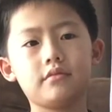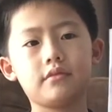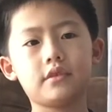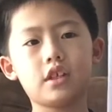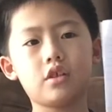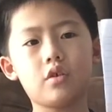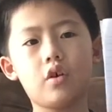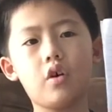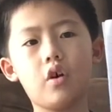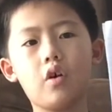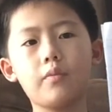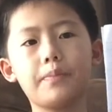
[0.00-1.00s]
Then you
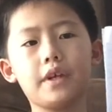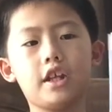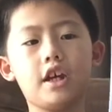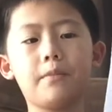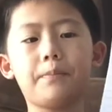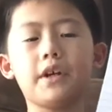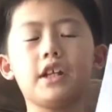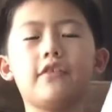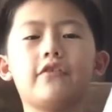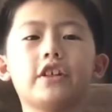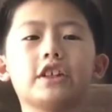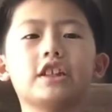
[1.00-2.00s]
open it, but the
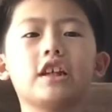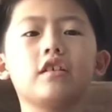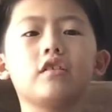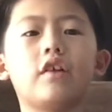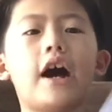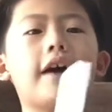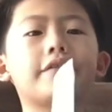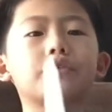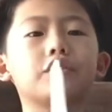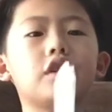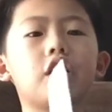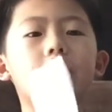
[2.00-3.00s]
first thing you have to
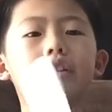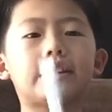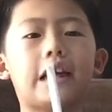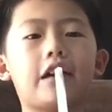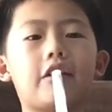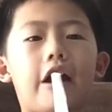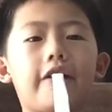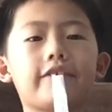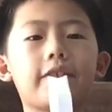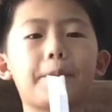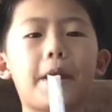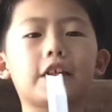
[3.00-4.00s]
know is that you have
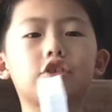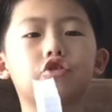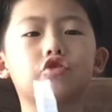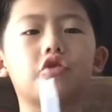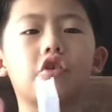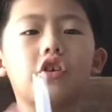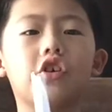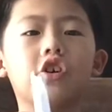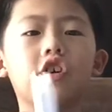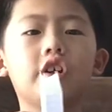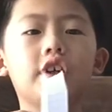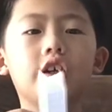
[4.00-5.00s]
to make sure
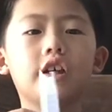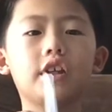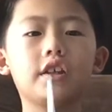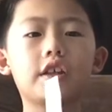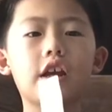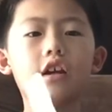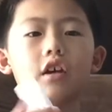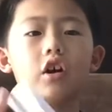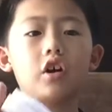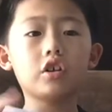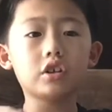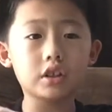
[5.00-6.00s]
they
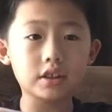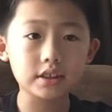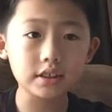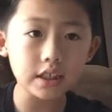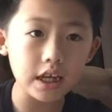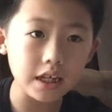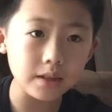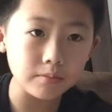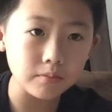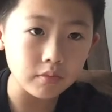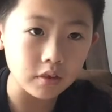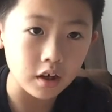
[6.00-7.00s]
are the
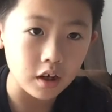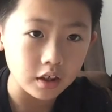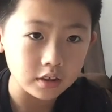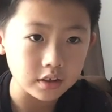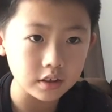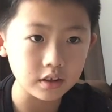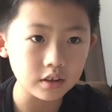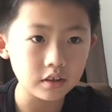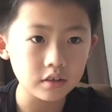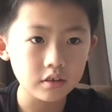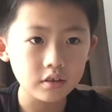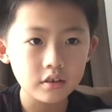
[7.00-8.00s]
same long. See?
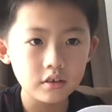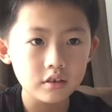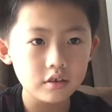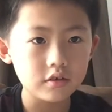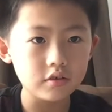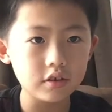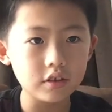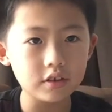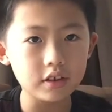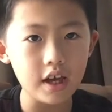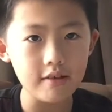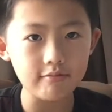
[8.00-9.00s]
The
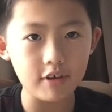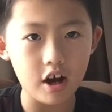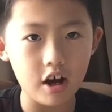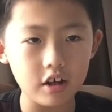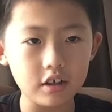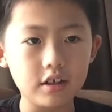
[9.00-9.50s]
same long.